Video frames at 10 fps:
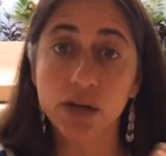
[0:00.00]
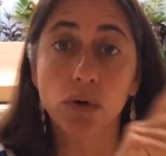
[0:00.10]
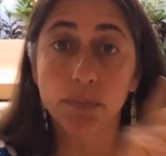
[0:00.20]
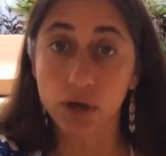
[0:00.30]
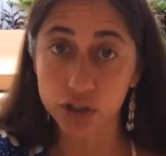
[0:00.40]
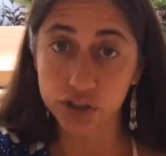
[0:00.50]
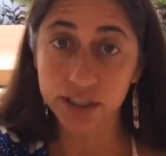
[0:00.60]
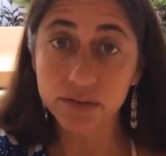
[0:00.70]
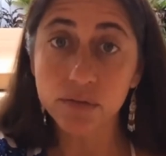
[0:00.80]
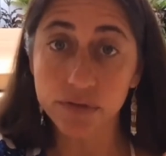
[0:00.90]
or
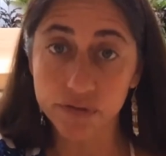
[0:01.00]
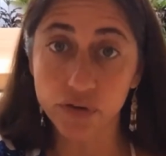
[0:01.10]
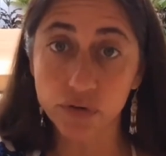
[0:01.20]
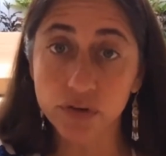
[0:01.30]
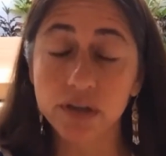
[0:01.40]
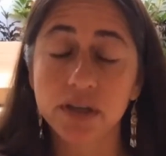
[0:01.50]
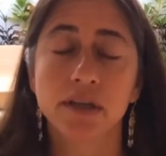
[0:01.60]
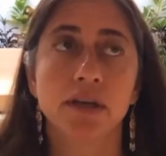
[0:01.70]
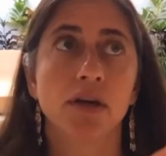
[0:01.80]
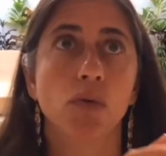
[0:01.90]
purging with food,
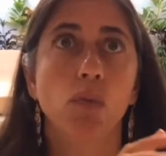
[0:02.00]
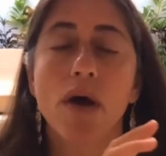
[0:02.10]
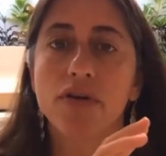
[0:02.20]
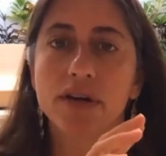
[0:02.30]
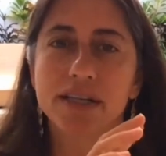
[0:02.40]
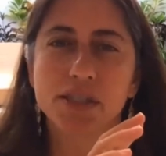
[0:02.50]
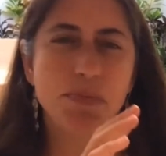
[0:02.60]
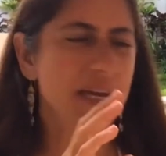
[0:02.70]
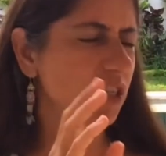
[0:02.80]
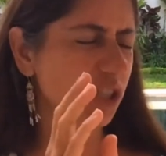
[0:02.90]
whether it's
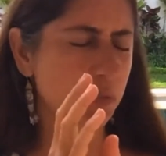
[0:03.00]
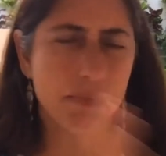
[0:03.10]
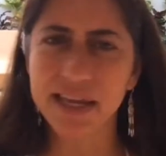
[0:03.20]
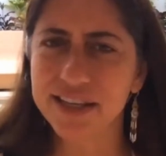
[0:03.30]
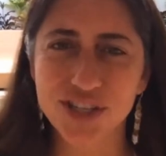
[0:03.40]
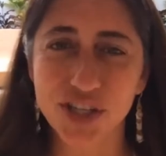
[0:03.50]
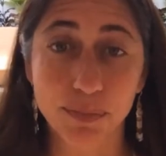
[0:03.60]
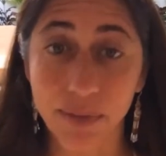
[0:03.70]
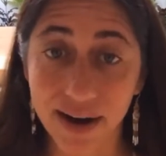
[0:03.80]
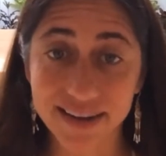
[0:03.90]
being just mean to your
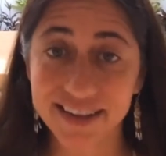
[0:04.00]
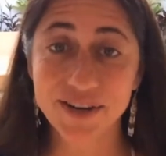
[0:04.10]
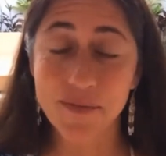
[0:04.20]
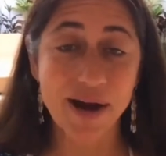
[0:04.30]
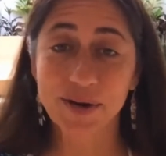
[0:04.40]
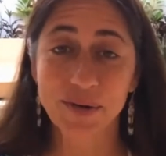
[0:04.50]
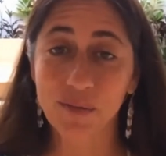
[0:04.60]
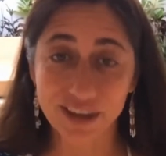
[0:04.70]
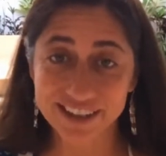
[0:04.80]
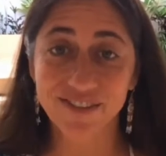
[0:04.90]
body, no matter
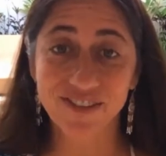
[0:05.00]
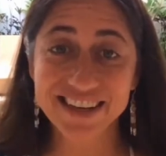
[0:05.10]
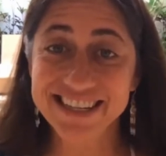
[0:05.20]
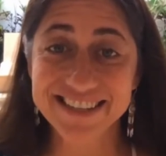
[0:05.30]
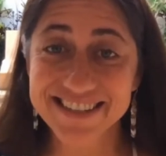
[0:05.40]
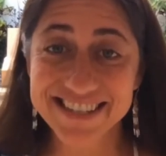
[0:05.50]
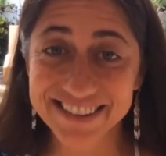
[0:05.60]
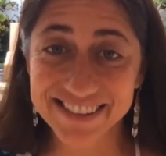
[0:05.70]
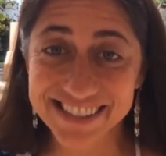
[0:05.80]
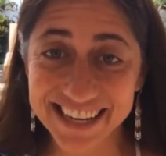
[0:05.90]
what he or she
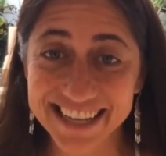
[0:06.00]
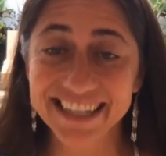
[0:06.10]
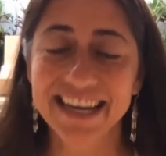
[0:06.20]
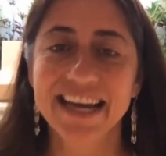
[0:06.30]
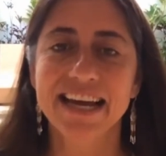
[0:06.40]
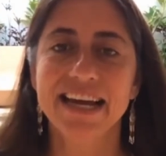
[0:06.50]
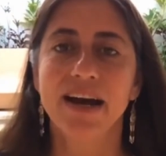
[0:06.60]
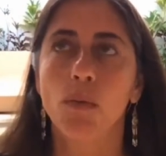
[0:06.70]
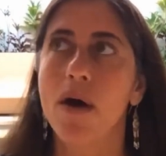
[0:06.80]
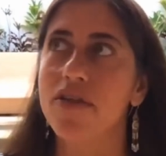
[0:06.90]
looks like,
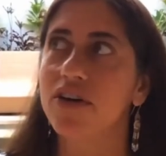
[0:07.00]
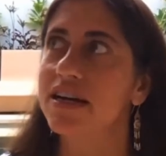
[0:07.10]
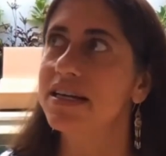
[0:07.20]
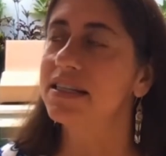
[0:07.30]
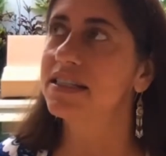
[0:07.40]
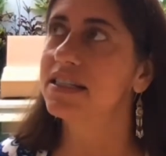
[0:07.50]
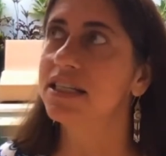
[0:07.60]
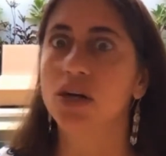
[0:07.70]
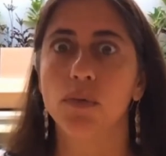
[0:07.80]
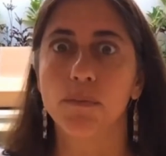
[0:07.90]
whether it's,
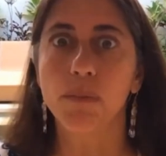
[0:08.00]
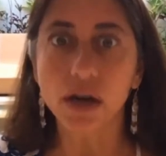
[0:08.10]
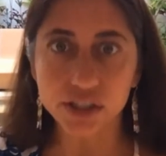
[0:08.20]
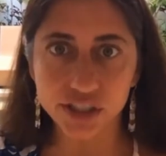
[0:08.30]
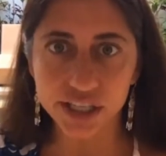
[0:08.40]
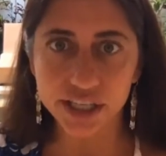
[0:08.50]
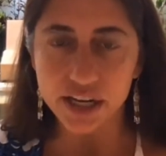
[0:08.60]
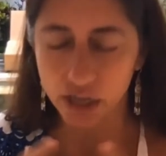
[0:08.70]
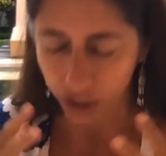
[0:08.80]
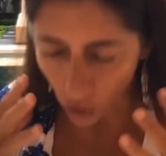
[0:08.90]
you know, punishing
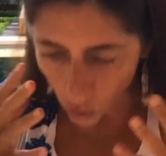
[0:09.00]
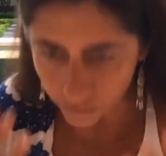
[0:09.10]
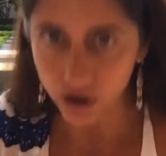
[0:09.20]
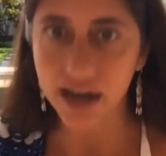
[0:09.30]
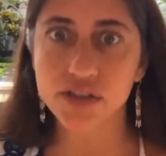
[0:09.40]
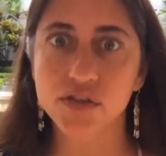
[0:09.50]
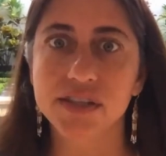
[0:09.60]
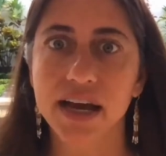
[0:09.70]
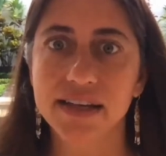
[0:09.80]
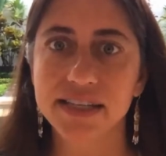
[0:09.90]
and like
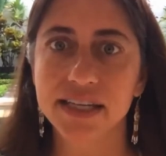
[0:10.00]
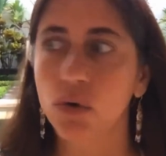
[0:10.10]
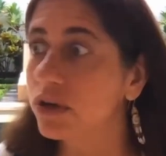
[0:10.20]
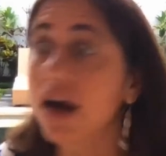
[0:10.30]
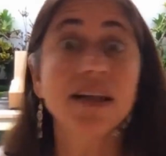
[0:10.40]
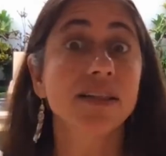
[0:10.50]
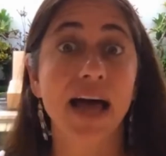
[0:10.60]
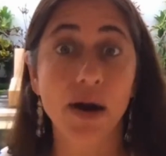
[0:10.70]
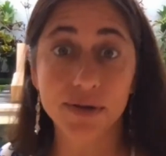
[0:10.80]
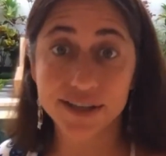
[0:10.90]
over-exercising or not
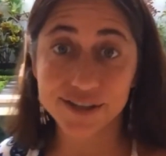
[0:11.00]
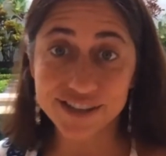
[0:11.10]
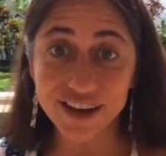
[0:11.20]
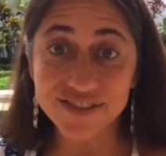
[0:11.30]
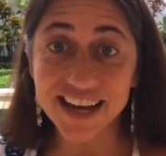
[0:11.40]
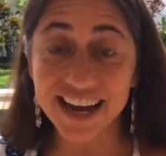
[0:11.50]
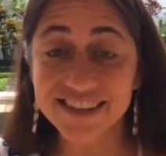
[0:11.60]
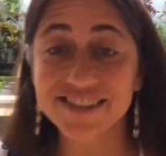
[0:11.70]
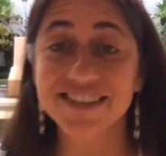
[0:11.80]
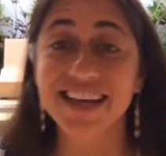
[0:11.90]
allowing yourself to
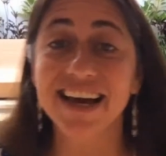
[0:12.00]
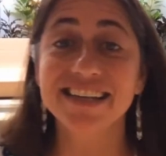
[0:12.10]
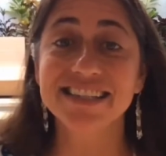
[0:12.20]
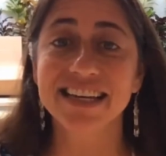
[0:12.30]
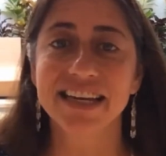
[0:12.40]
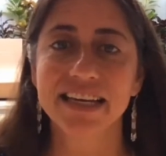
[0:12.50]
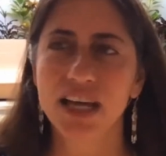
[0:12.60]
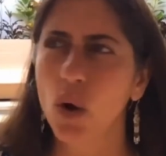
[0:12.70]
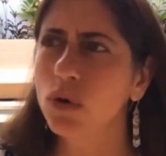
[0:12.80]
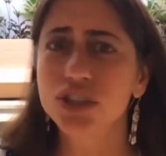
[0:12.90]
exercise,
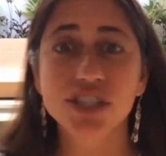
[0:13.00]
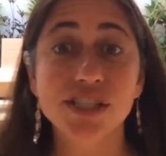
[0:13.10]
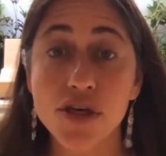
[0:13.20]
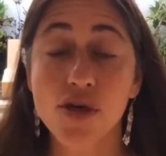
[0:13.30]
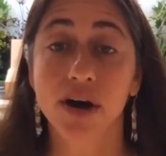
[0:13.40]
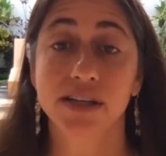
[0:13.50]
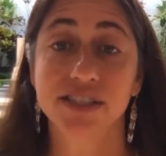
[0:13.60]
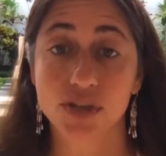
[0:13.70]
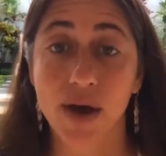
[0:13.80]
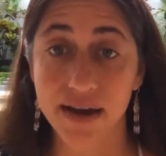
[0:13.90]
or just the
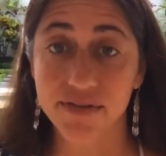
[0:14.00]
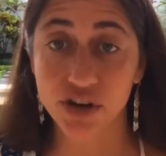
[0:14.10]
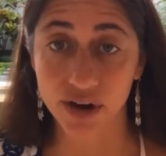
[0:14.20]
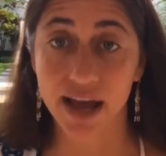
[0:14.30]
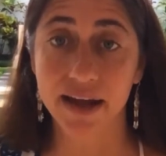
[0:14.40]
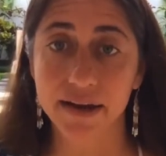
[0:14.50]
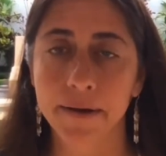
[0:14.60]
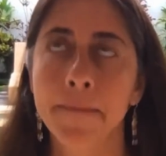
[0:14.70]
thoughts you have in your head.